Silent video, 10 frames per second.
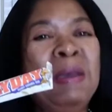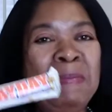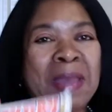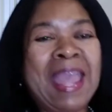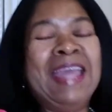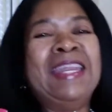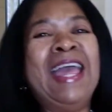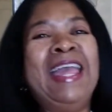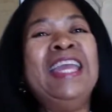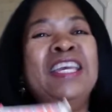
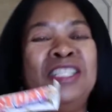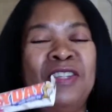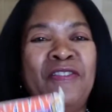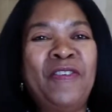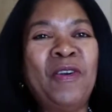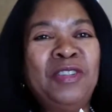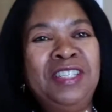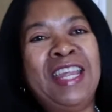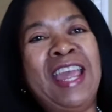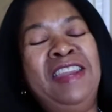Payday is the first
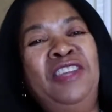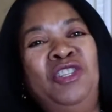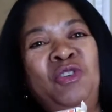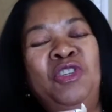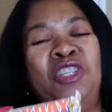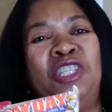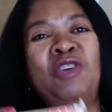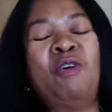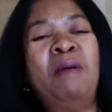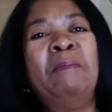day that you should
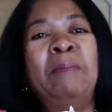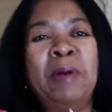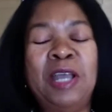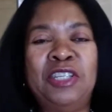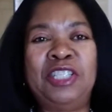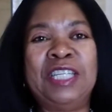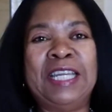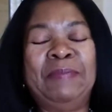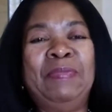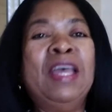start budgeting.